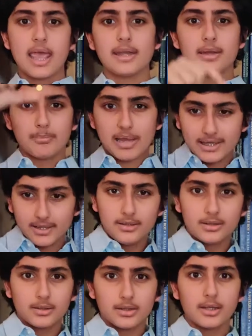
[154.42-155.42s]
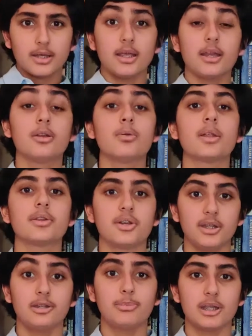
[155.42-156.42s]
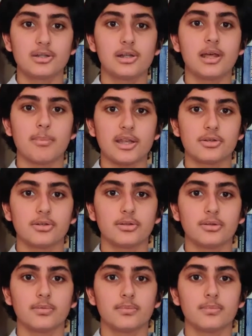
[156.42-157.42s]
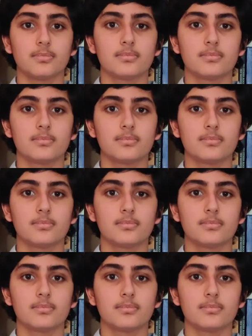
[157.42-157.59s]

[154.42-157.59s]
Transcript: and embedded into our three spatial dimensions.